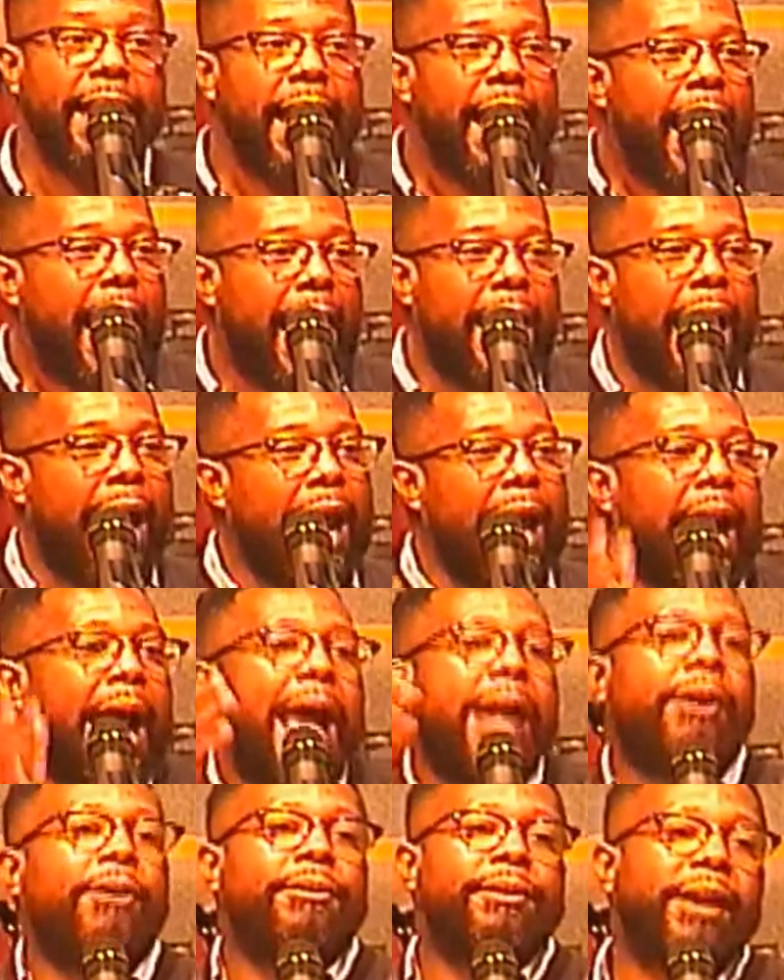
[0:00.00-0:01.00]
And I
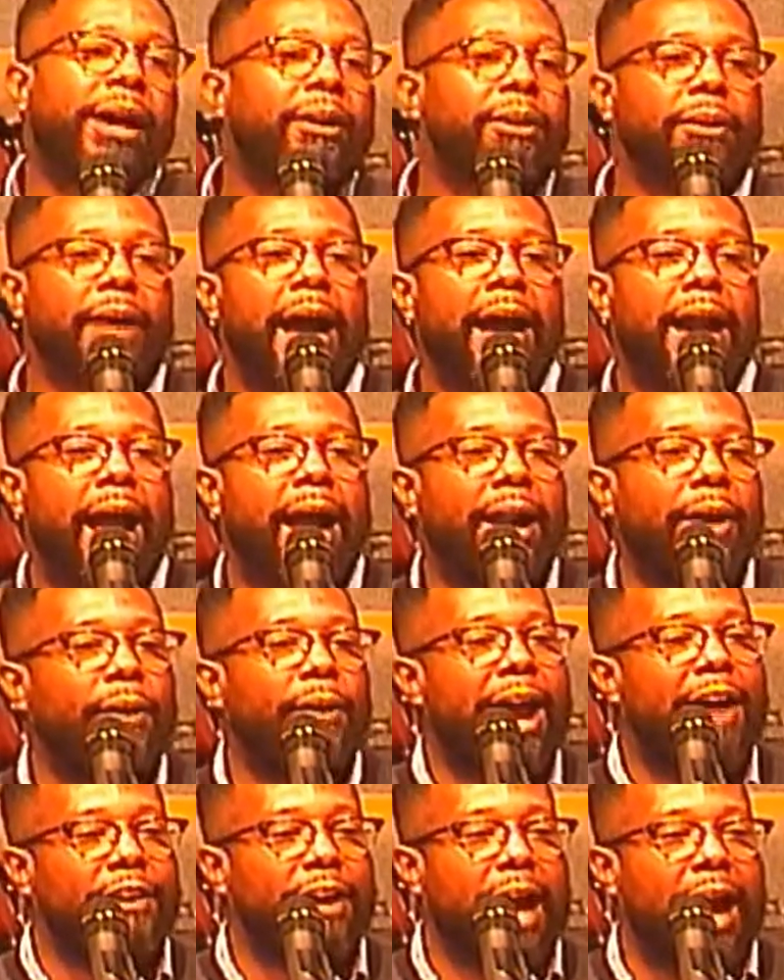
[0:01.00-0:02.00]
don't know. I
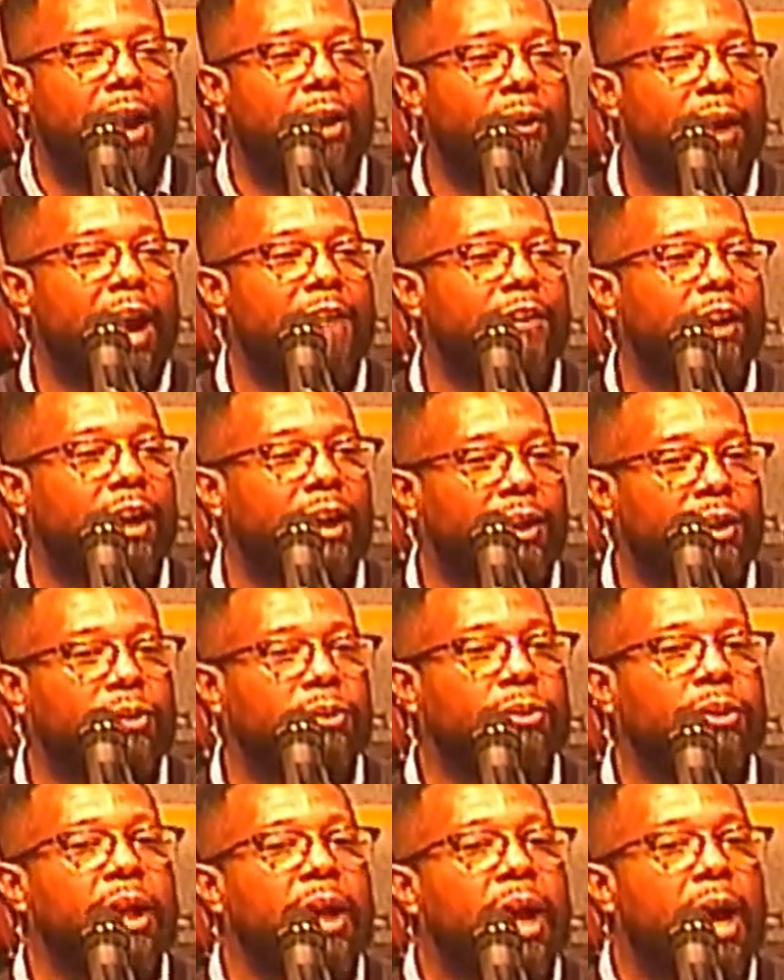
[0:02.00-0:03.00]
don't have a
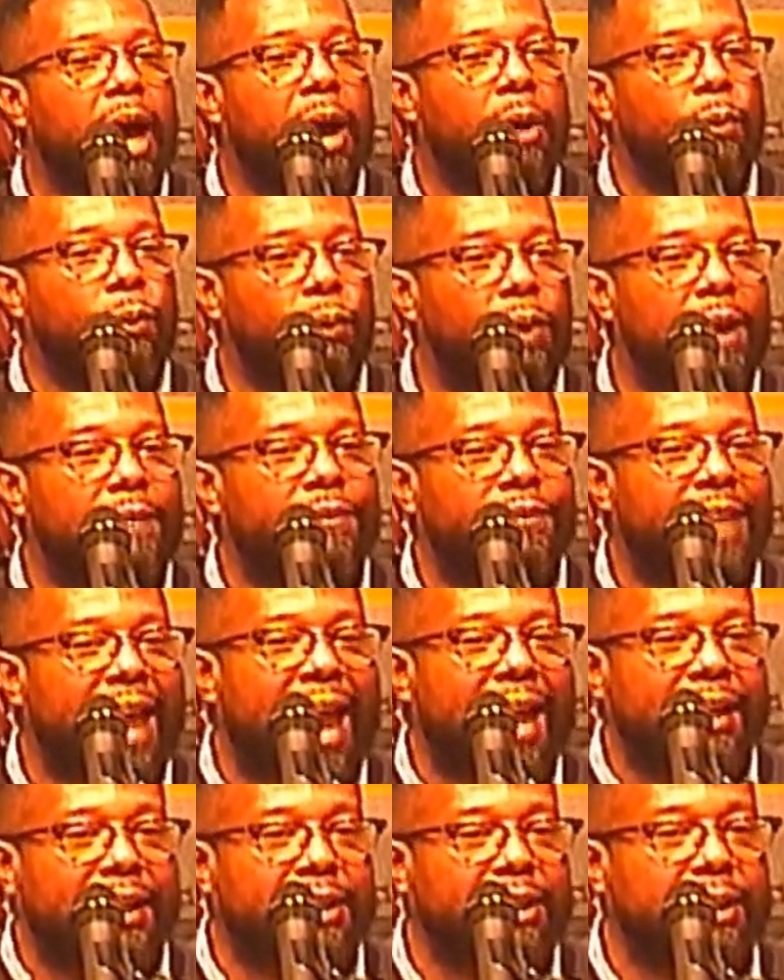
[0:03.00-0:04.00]
clue what
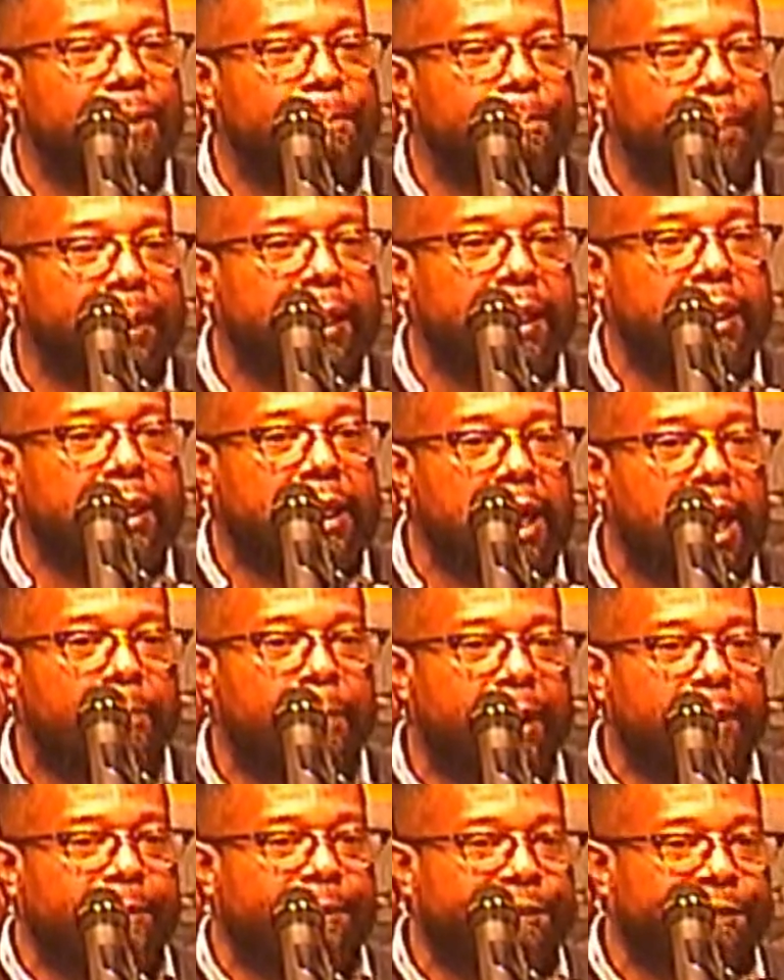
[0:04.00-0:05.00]
that could be
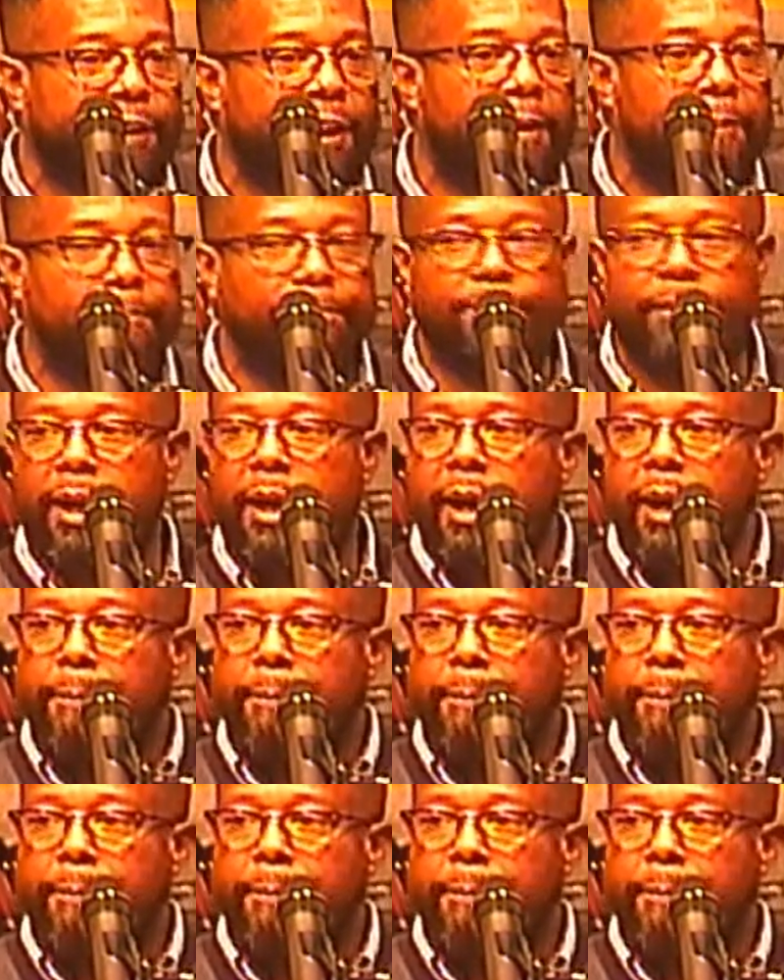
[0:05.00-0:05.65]
coming from,